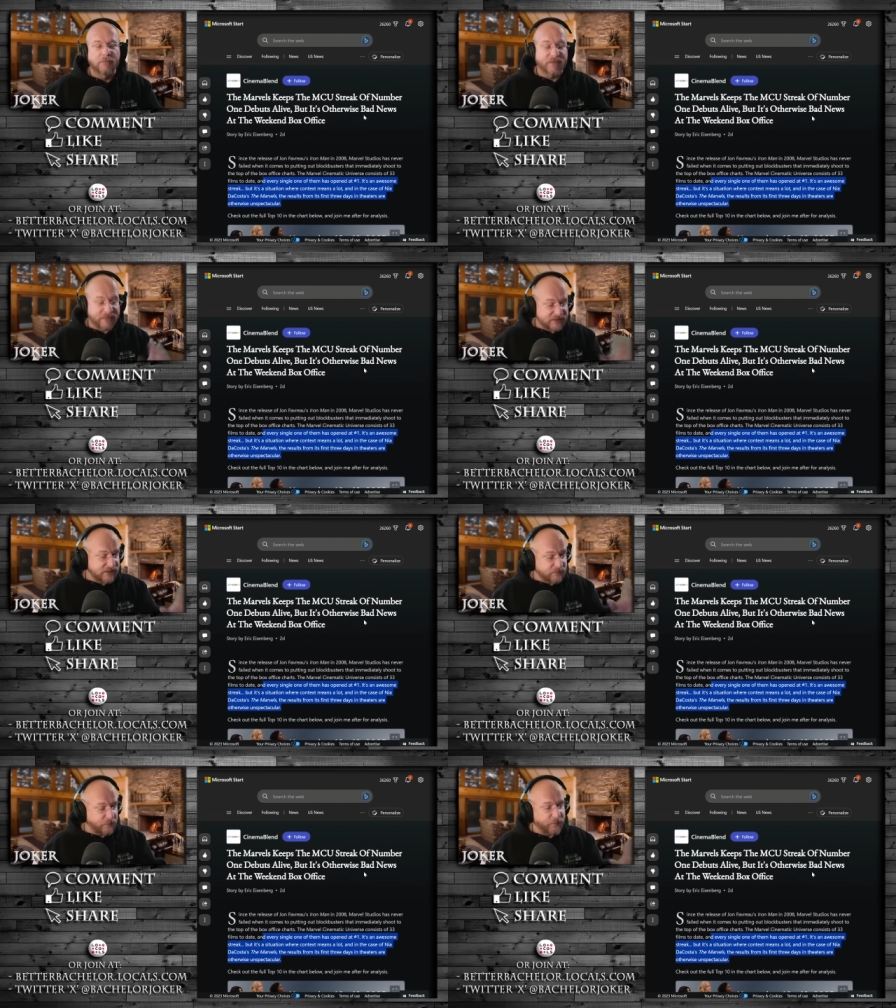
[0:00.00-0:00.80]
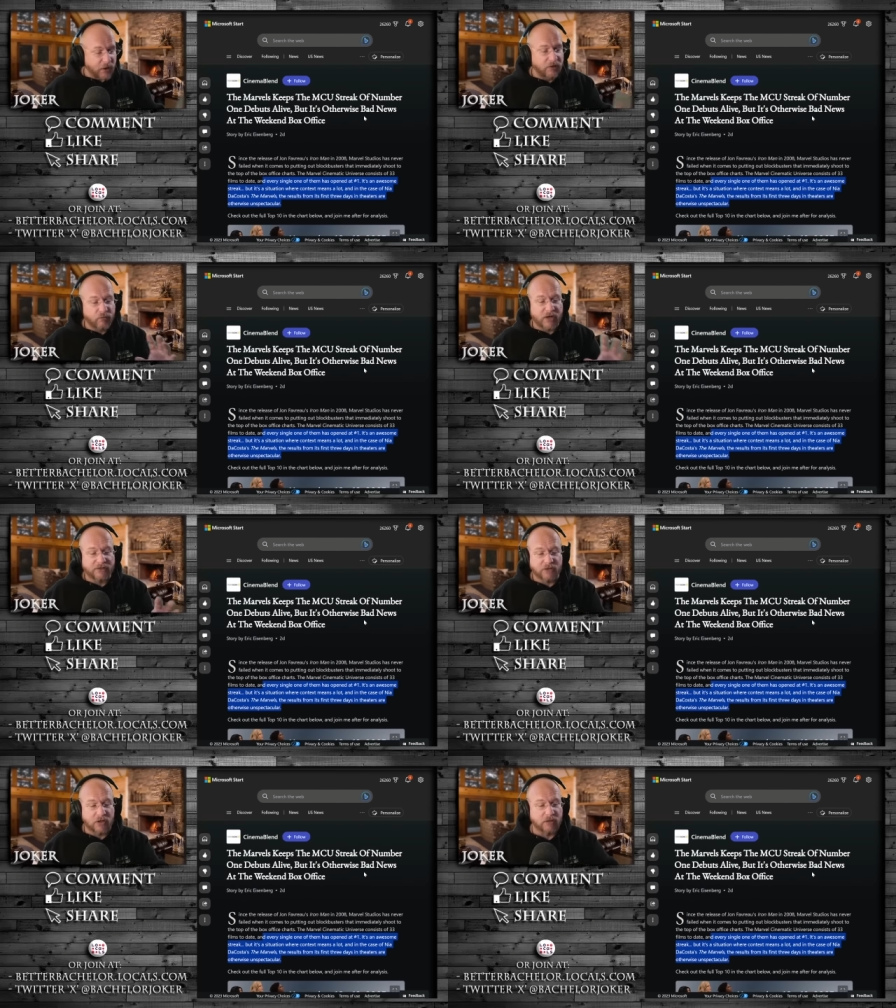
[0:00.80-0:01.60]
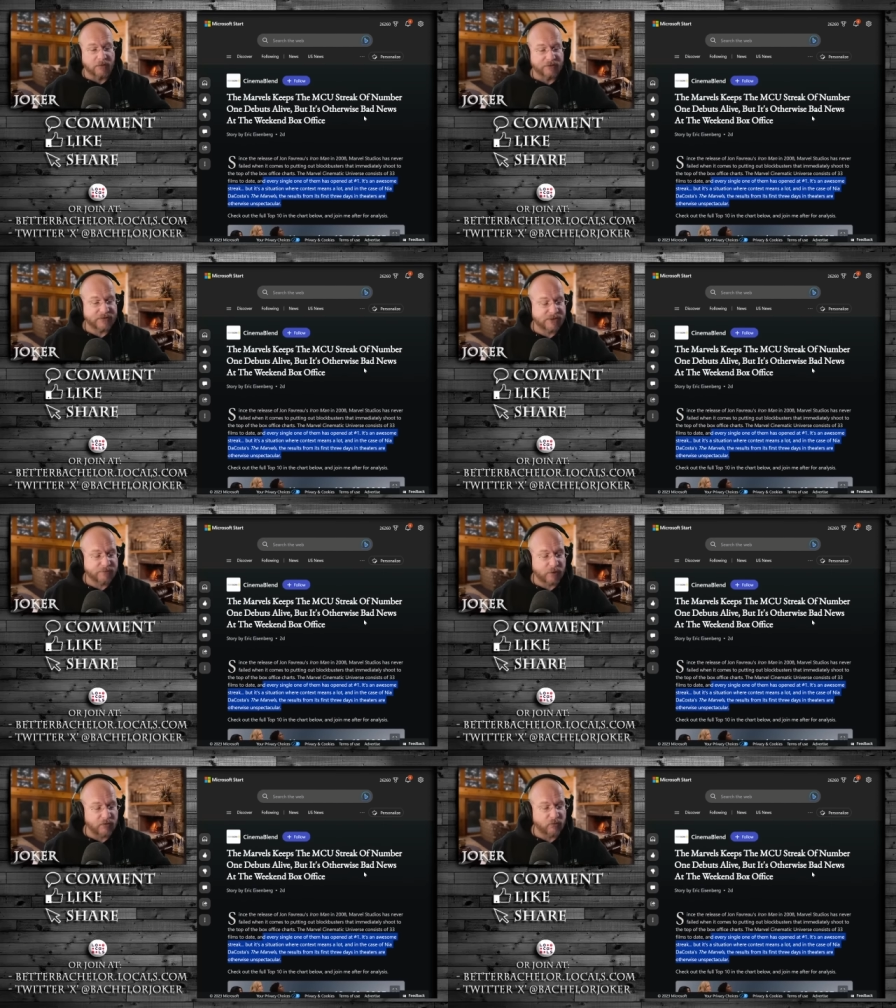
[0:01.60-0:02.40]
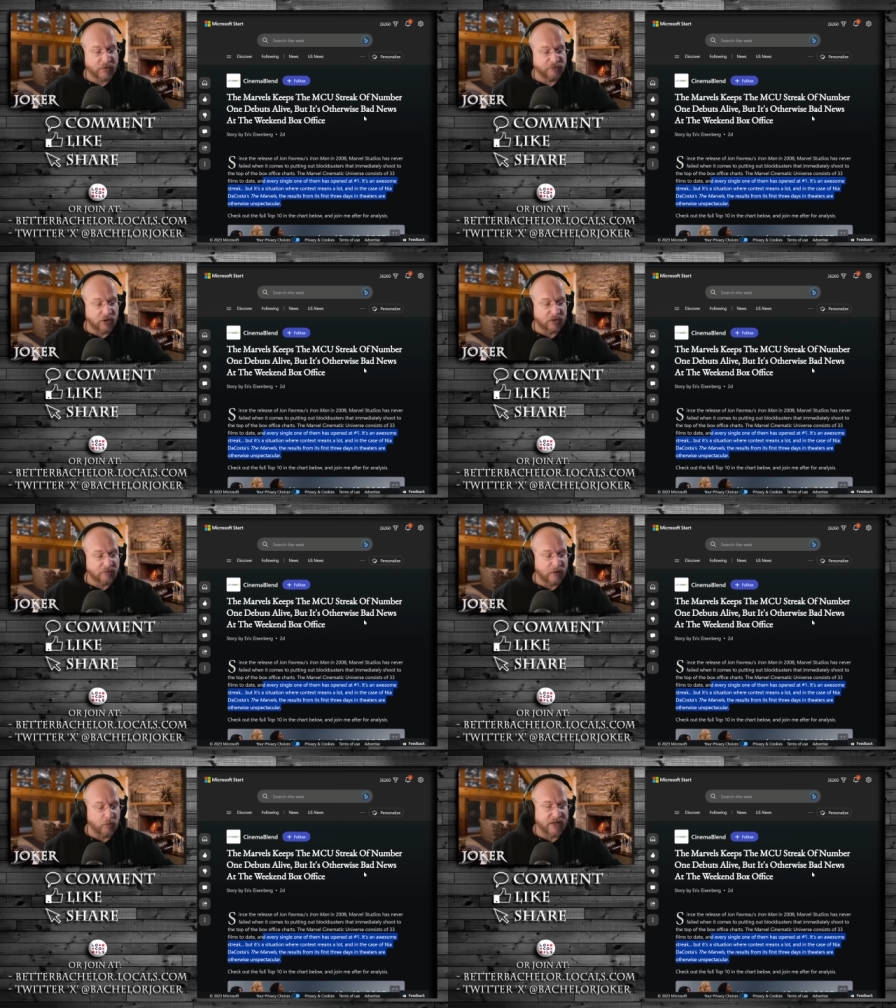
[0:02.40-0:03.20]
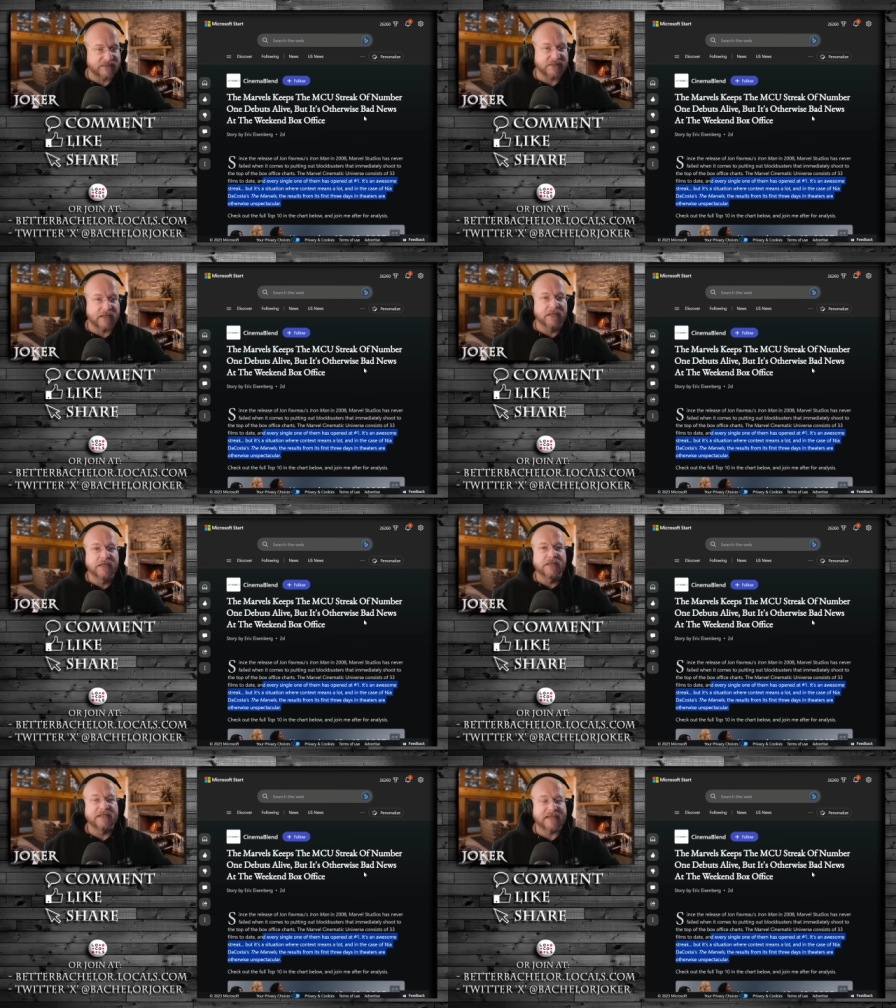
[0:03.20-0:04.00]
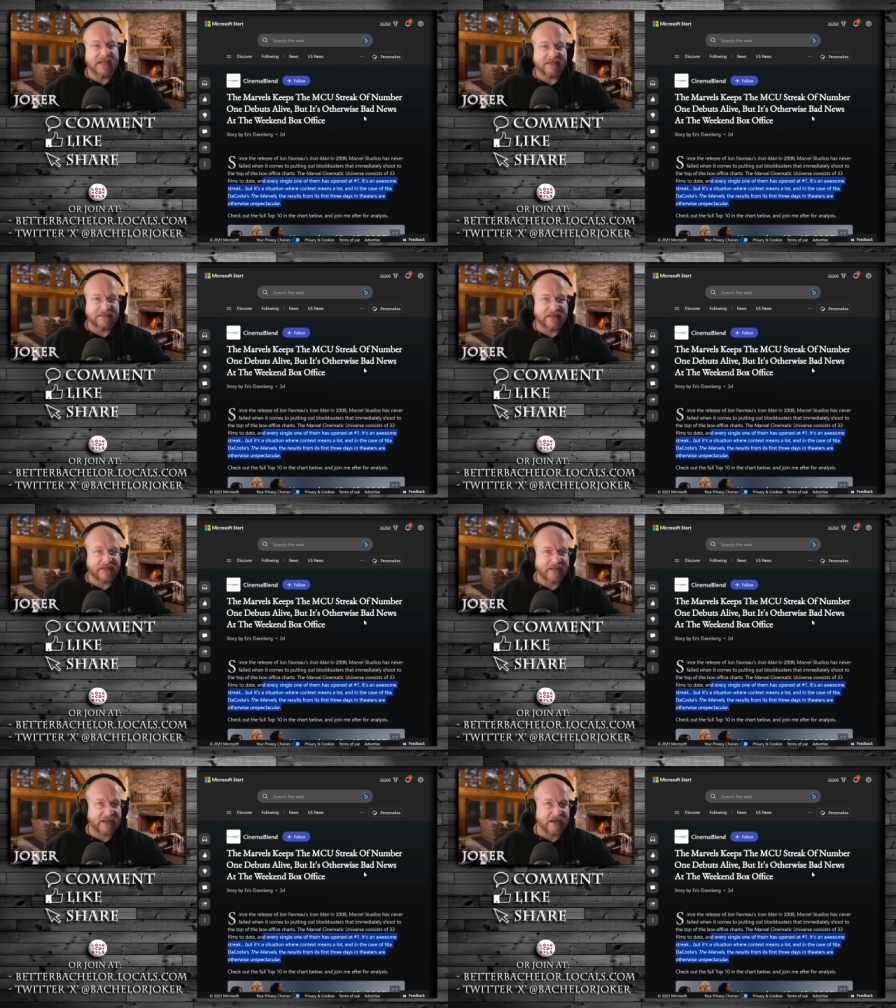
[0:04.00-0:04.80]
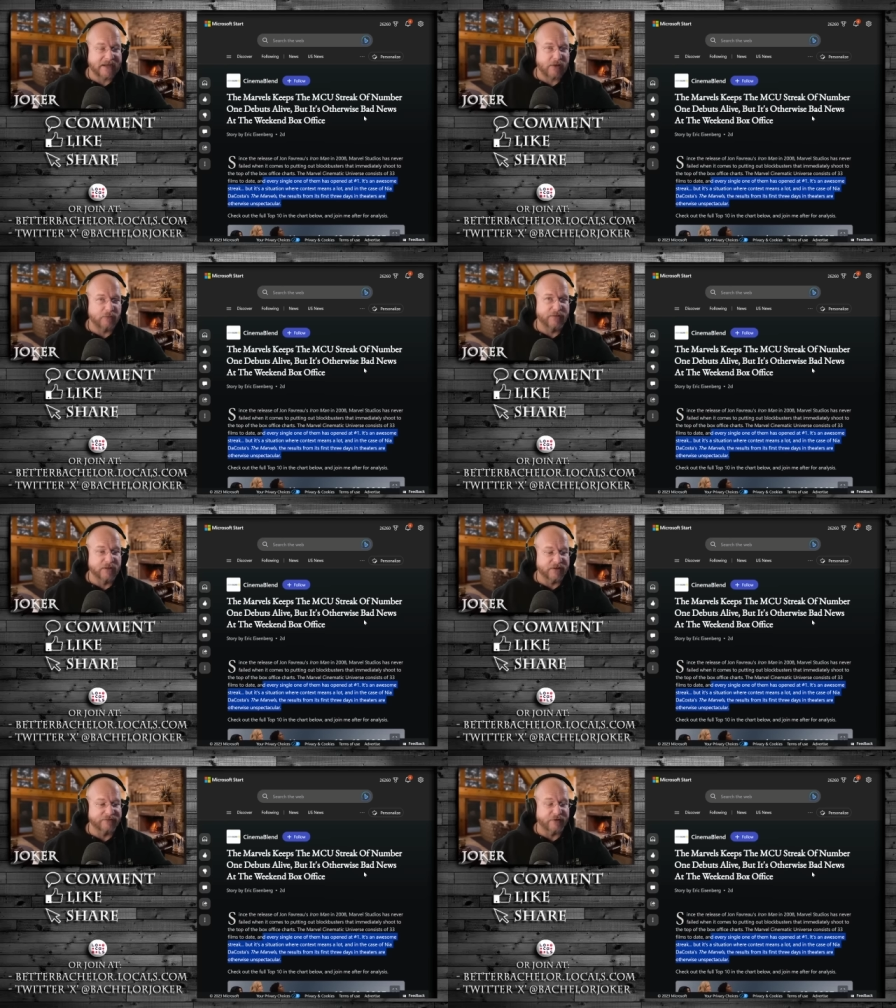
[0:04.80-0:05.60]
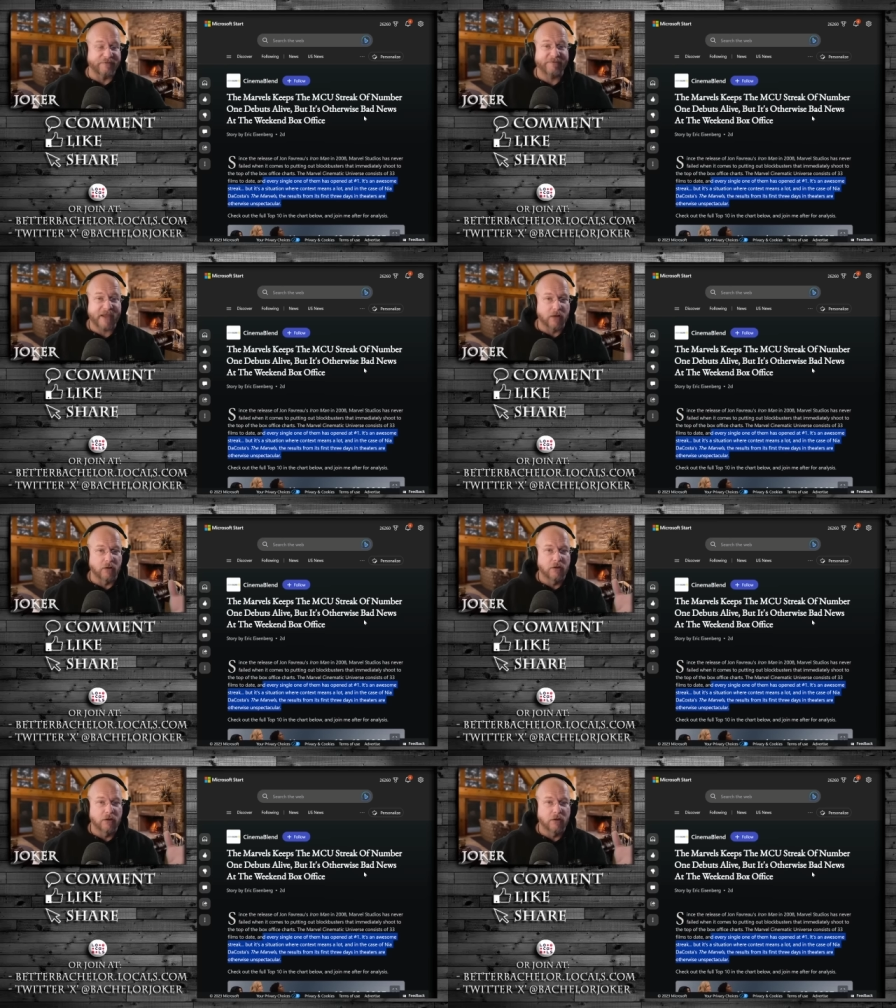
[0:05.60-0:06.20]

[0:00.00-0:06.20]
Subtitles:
But this is part of what I talk about. This is part of what I'm talking about when I say you can't take an accountability for a fail.